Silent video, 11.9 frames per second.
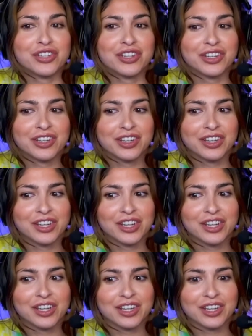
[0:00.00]

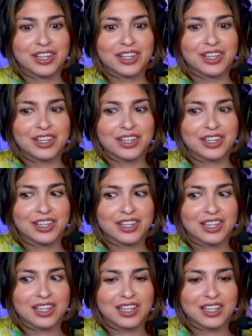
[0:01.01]

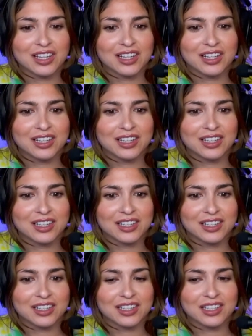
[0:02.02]

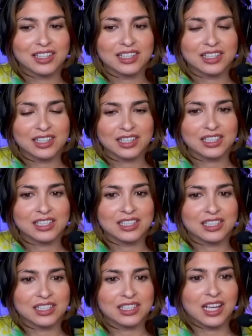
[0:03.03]

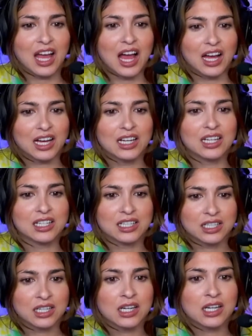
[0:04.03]

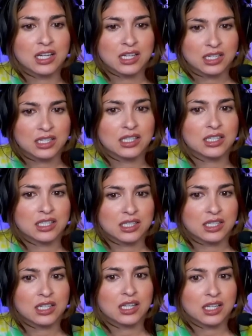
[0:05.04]

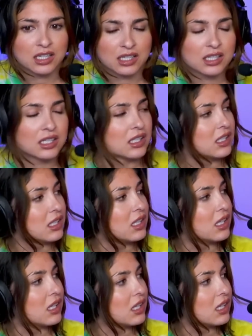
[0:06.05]

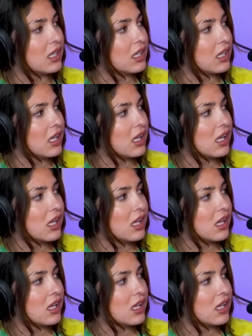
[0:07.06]
(silent)